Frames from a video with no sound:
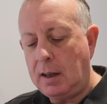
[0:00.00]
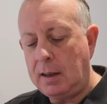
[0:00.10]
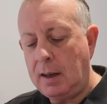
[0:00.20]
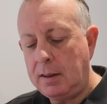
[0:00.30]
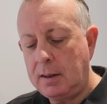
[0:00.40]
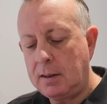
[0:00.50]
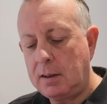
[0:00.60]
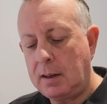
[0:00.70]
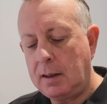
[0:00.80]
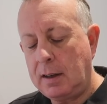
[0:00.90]
an
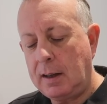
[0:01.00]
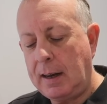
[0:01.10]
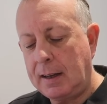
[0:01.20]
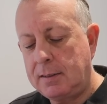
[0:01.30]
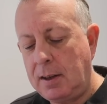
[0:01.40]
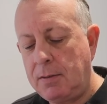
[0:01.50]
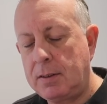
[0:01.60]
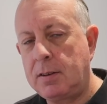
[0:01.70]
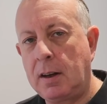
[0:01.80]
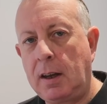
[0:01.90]

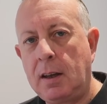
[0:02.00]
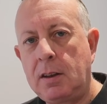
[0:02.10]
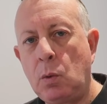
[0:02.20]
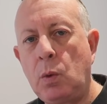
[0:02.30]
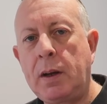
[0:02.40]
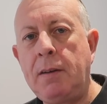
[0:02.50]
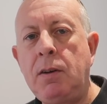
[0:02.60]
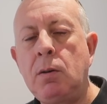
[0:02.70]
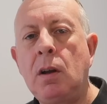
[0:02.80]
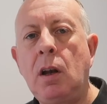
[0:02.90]
activity that will give
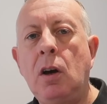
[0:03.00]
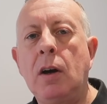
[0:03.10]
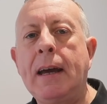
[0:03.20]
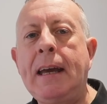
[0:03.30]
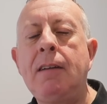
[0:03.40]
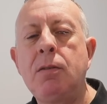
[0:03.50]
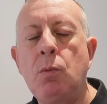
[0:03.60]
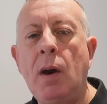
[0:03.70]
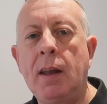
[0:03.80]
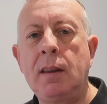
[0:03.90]
you an alert
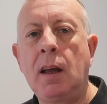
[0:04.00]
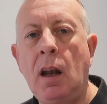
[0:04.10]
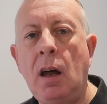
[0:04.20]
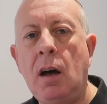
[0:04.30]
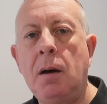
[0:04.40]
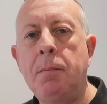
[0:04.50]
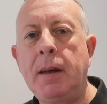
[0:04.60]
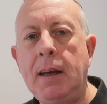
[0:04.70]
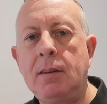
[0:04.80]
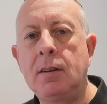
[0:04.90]
even when the alarm
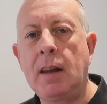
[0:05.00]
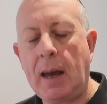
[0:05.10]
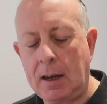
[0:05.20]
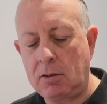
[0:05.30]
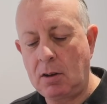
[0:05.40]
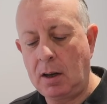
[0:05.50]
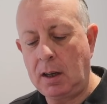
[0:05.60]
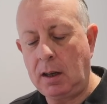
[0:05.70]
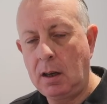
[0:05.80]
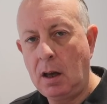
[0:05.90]
isn't
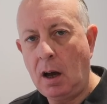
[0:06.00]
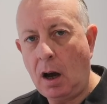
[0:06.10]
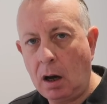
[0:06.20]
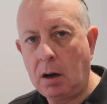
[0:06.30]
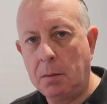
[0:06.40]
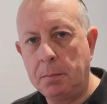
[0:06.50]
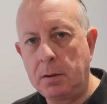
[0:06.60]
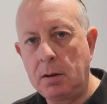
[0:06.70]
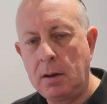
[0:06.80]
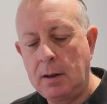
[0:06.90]
actually armed.